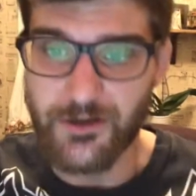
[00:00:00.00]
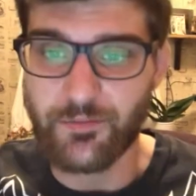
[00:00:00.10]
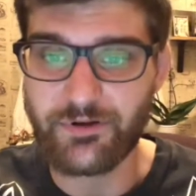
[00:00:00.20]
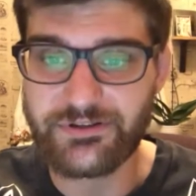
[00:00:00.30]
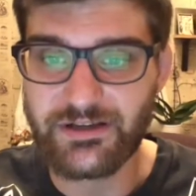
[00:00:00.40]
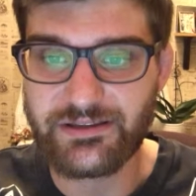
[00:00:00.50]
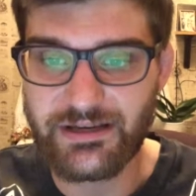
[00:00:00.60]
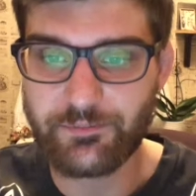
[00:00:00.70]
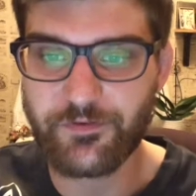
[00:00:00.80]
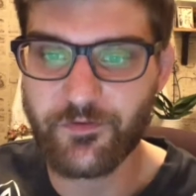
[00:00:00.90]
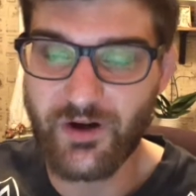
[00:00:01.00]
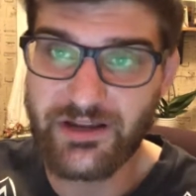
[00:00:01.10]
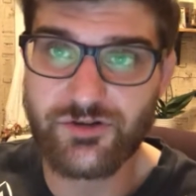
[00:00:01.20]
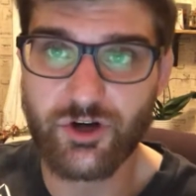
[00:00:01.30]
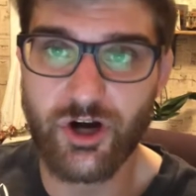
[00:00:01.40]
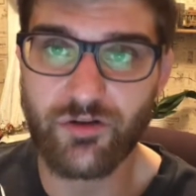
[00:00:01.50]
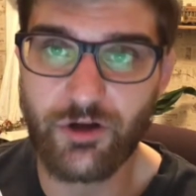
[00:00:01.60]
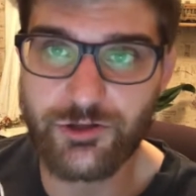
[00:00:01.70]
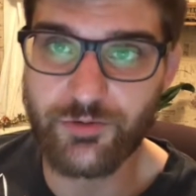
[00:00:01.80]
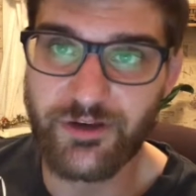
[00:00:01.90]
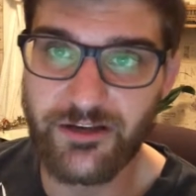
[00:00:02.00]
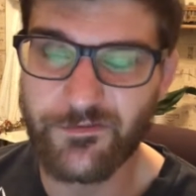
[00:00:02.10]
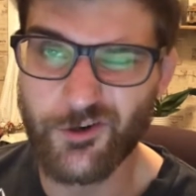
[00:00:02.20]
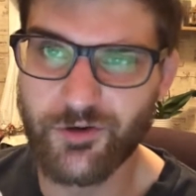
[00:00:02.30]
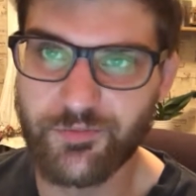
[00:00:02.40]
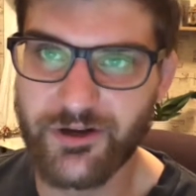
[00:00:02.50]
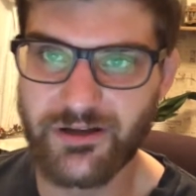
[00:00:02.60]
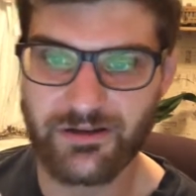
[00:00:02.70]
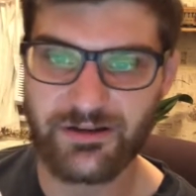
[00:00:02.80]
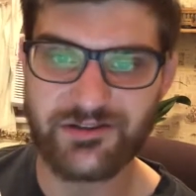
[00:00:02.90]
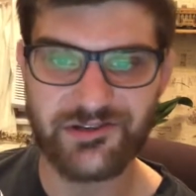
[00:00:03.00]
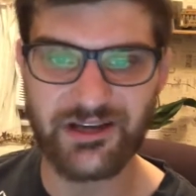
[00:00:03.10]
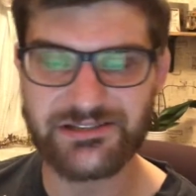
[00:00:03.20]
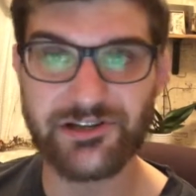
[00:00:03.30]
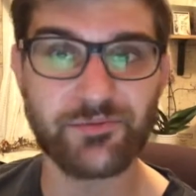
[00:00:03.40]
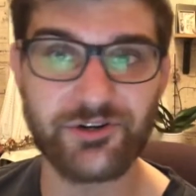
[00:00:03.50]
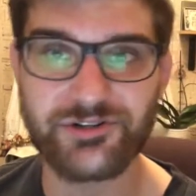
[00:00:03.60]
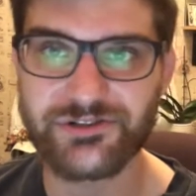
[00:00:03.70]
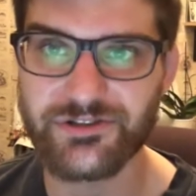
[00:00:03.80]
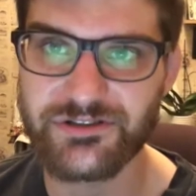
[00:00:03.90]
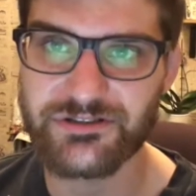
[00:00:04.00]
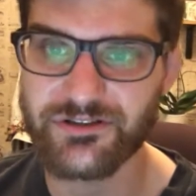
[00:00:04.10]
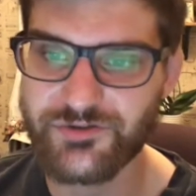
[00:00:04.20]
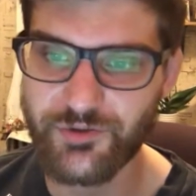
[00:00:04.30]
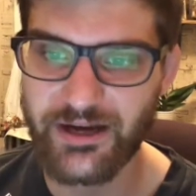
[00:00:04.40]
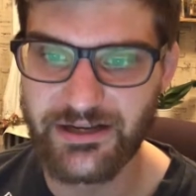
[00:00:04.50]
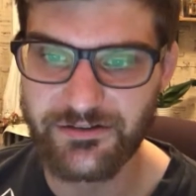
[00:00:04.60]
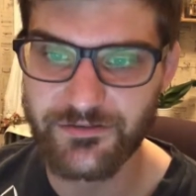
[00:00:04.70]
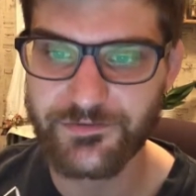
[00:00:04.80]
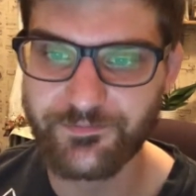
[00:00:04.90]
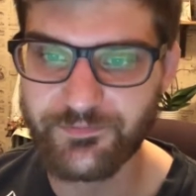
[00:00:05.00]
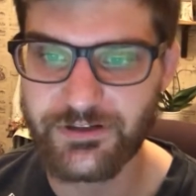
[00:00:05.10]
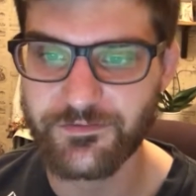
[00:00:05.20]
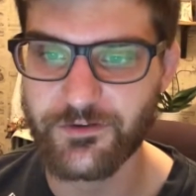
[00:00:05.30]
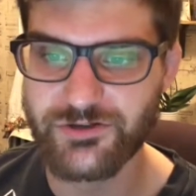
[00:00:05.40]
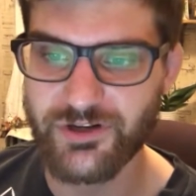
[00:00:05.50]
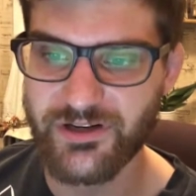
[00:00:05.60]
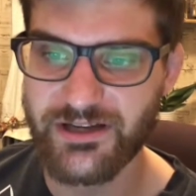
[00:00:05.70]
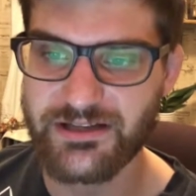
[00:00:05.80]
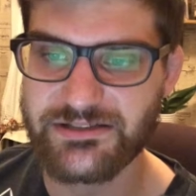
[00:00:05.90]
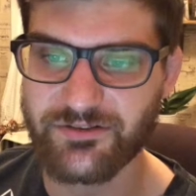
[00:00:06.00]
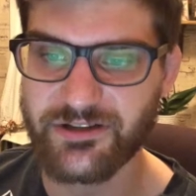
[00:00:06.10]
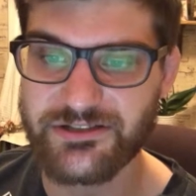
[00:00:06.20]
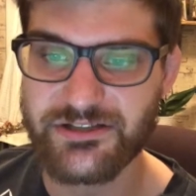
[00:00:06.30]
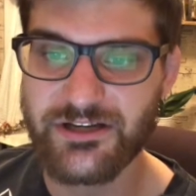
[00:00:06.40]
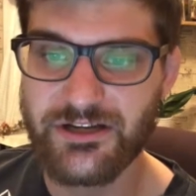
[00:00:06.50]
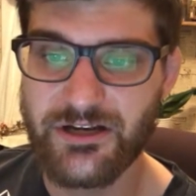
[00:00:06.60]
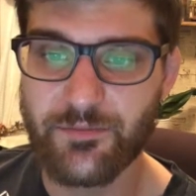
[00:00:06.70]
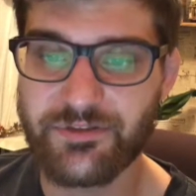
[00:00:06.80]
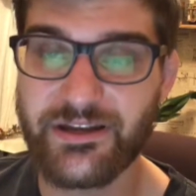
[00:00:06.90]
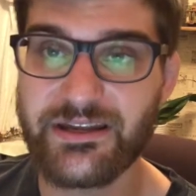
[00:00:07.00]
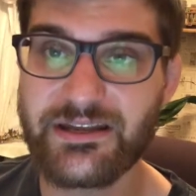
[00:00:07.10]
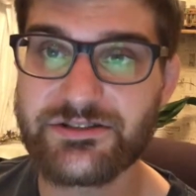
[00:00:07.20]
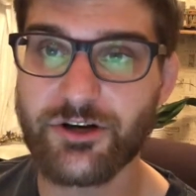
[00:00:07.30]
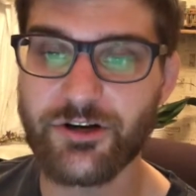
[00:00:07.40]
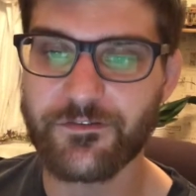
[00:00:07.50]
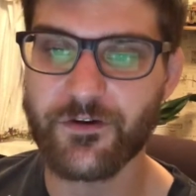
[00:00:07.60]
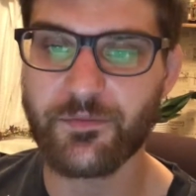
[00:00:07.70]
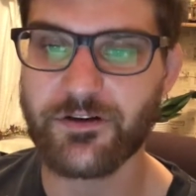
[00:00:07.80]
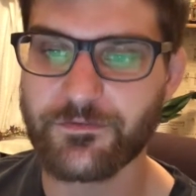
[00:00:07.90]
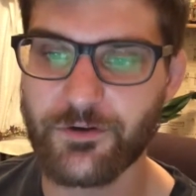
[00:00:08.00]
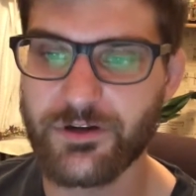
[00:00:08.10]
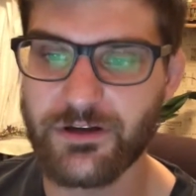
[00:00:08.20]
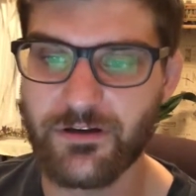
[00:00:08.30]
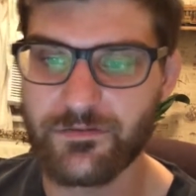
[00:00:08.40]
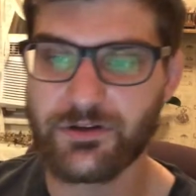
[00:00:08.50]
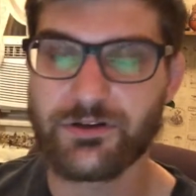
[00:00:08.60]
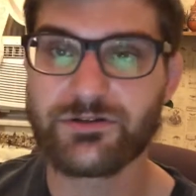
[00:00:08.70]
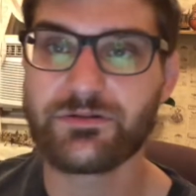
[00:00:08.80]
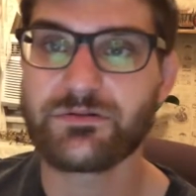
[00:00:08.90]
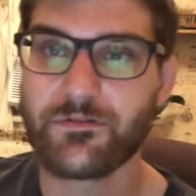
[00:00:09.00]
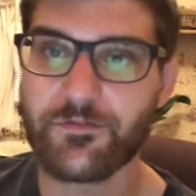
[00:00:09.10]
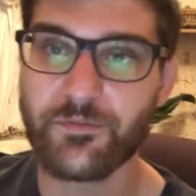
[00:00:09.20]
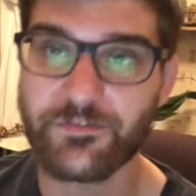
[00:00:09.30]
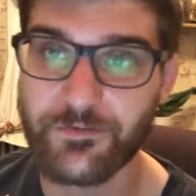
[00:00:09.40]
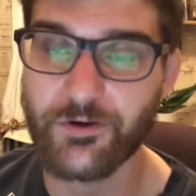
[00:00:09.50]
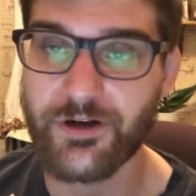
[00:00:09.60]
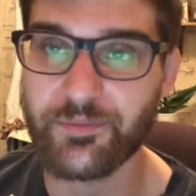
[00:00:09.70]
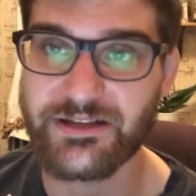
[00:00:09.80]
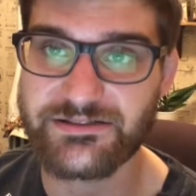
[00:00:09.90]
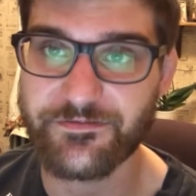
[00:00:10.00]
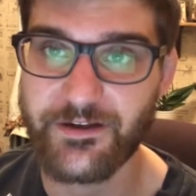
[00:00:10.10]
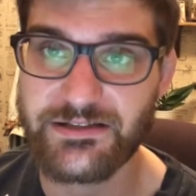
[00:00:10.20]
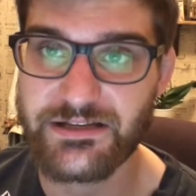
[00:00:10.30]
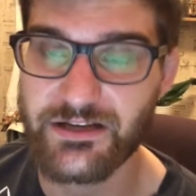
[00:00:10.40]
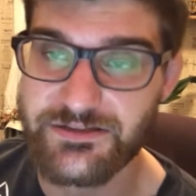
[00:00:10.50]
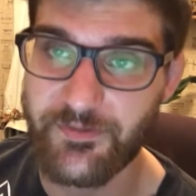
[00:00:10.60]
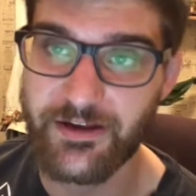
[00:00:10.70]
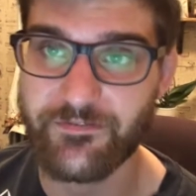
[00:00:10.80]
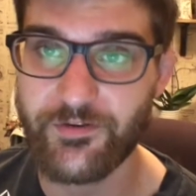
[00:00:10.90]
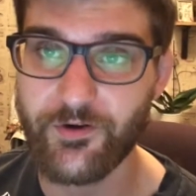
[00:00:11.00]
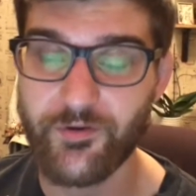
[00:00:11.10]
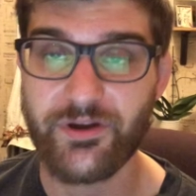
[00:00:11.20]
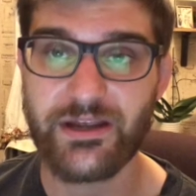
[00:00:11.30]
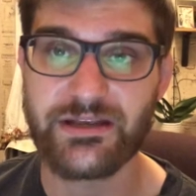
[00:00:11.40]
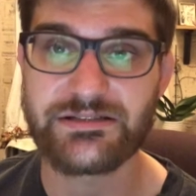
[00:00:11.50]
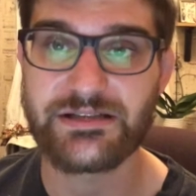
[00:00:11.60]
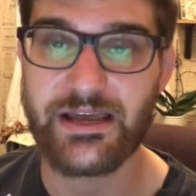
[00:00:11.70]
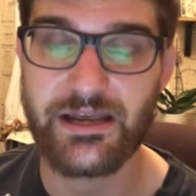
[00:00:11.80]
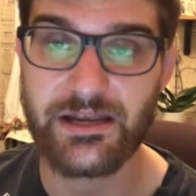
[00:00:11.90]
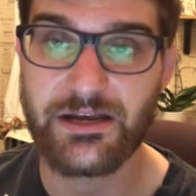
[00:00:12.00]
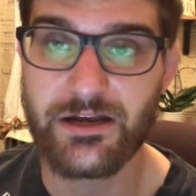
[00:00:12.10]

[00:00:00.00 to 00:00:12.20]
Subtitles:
But then before that, he took on Alonzo Manifield, but that was last summer, so he's not too active. In the first round, he gets clinched, but then he gets hurt from a flurry up against the fence, because Manifield is a